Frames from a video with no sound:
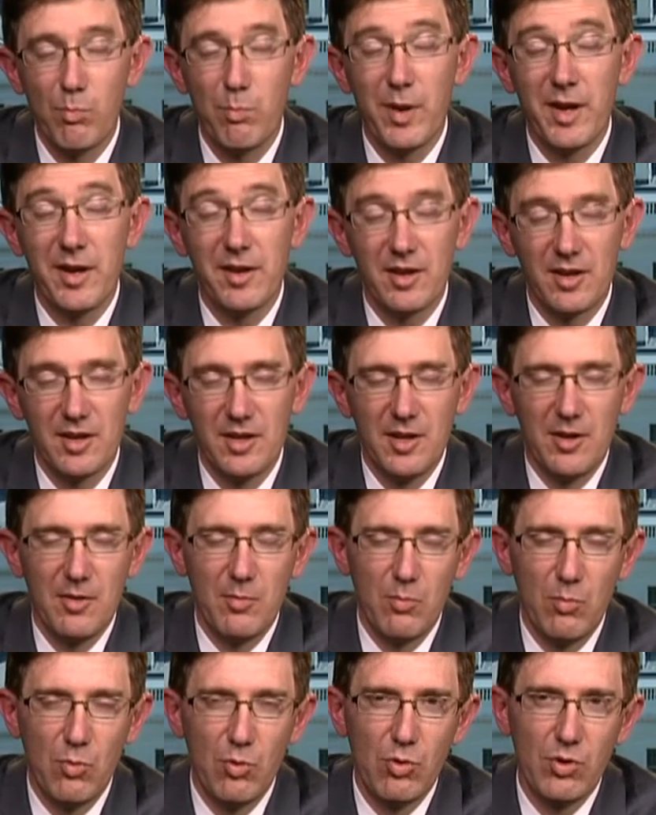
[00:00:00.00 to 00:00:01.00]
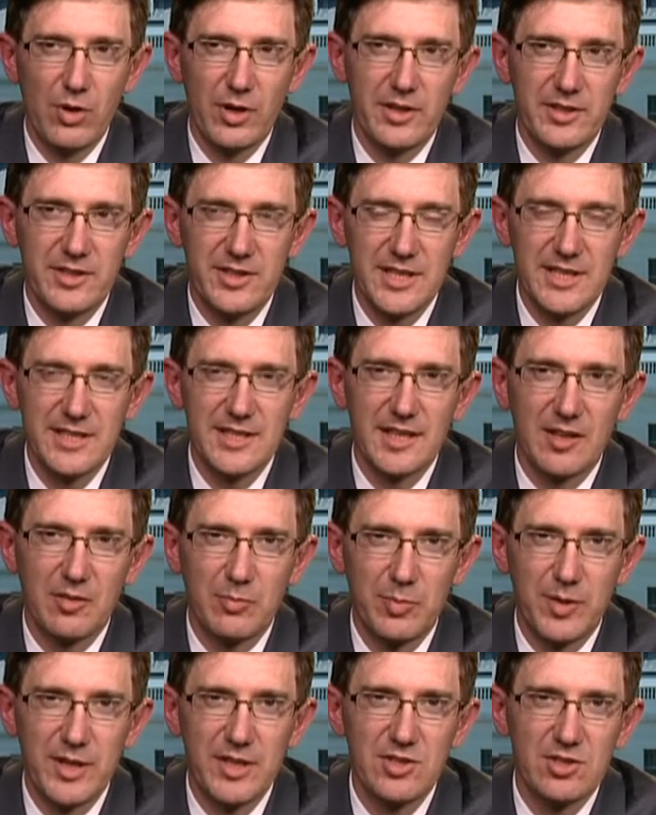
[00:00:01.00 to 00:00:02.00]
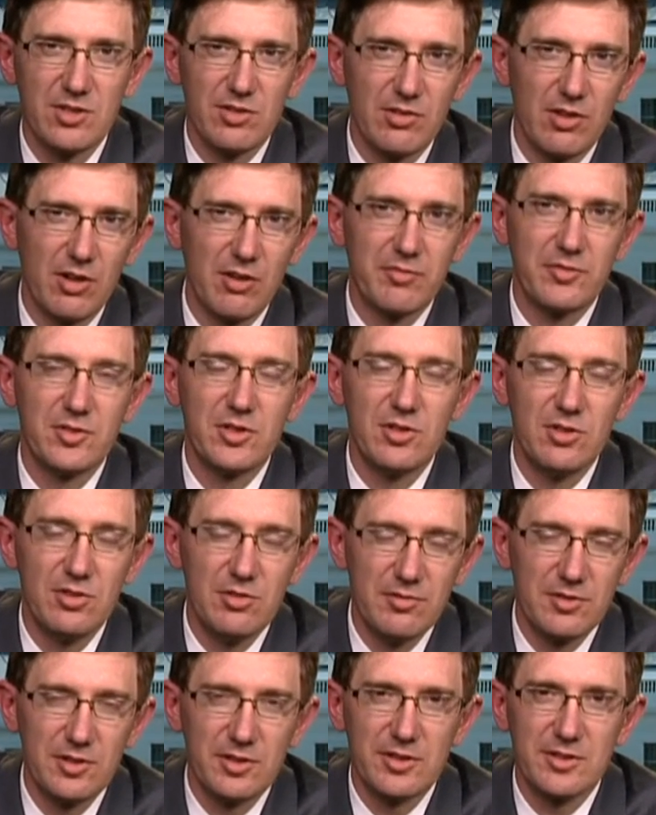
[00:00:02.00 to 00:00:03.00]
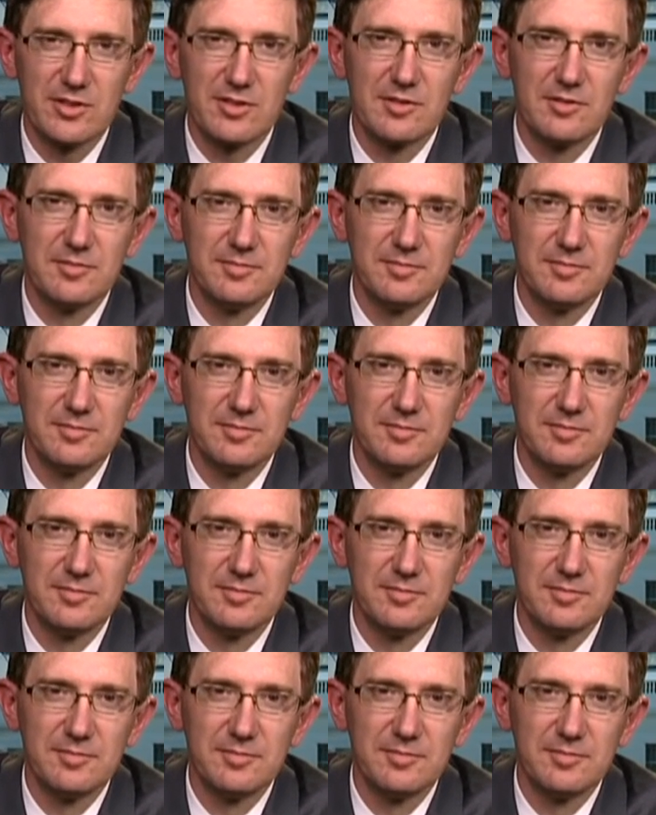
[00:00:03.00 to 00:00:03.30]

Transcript: better, more detailed picture of the universe.